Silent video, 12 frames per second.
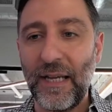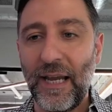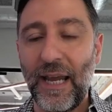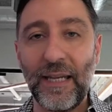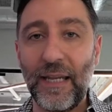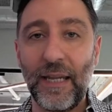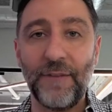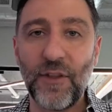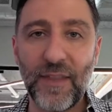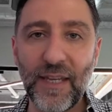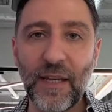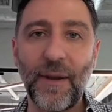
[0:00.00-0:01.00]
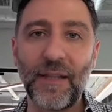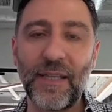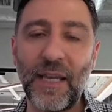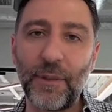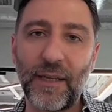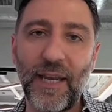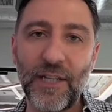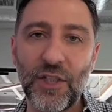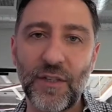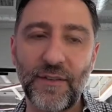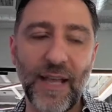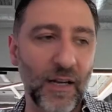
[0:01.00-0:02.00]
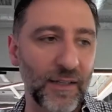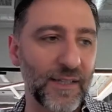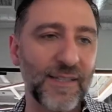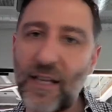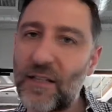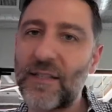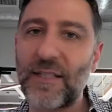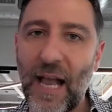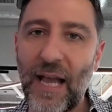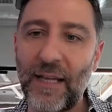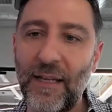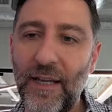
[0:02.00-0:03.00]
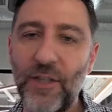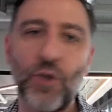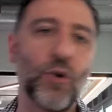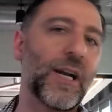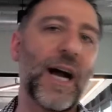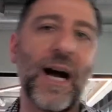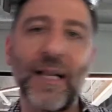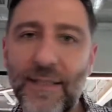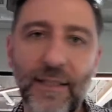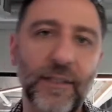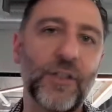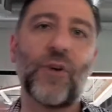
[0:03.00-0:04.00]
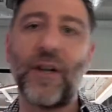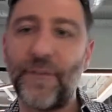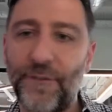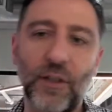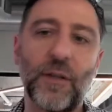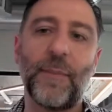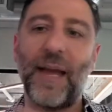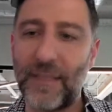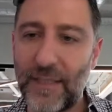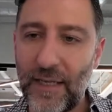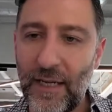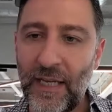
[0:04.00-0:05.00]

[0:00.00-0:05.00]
And if you think about the implications of that on the sales side, is you're constantly trying to fill the beds.